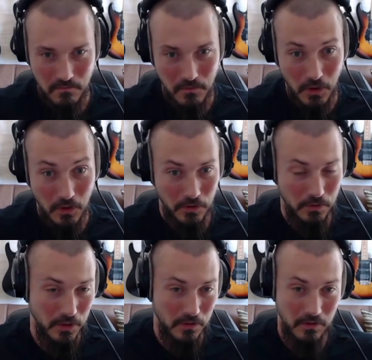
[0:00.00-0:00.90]
full
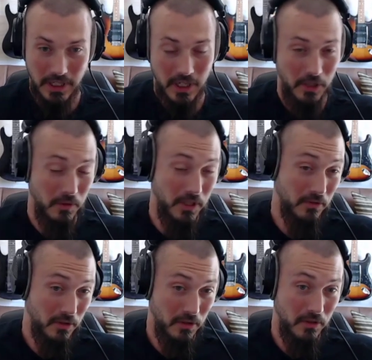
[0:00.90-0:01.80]
through, like all the way
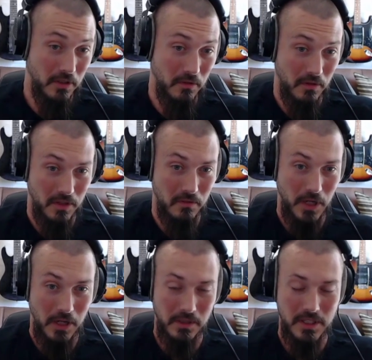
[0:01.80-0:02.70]
through, and
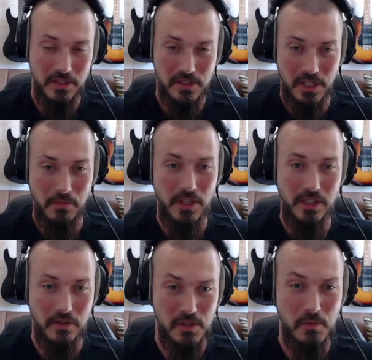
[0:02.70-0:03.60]
probably done something
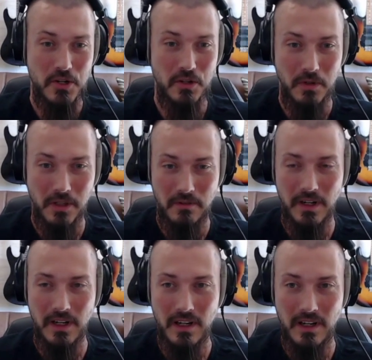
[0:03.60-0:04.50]
in special
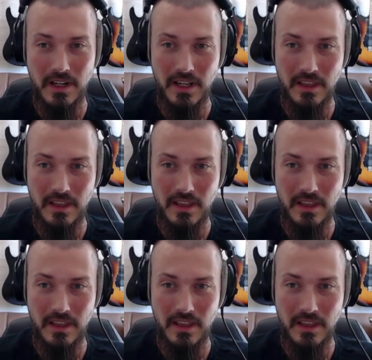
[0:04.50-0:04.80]
warfare,